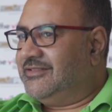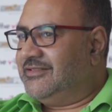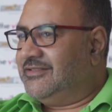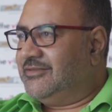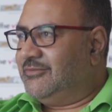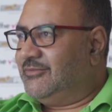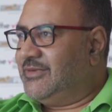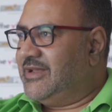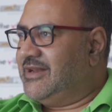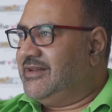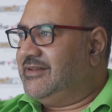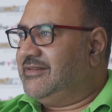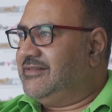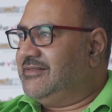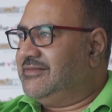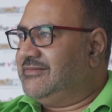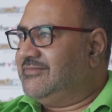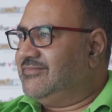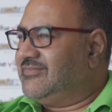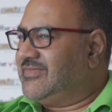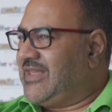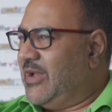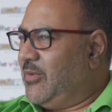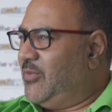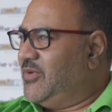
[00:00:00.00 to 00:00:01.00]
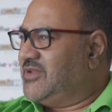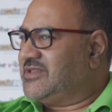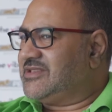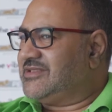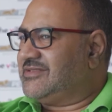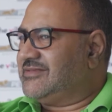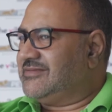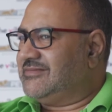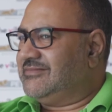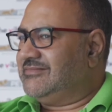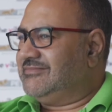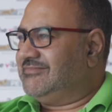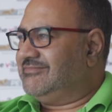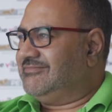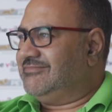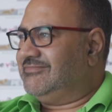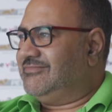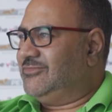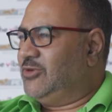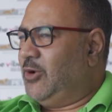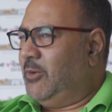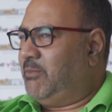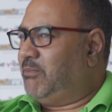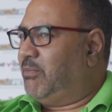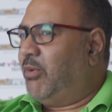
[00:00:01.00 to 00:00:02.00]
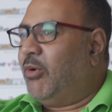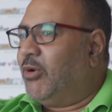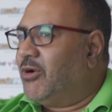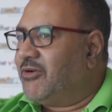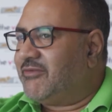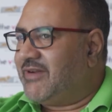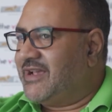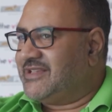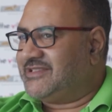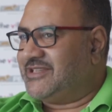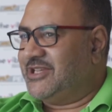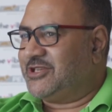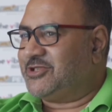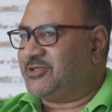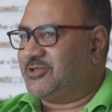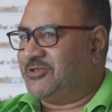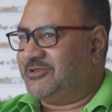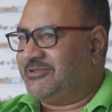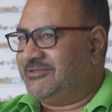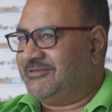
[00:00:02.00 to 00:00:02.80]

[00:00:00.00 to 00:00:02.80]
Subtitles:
When there was no polarization.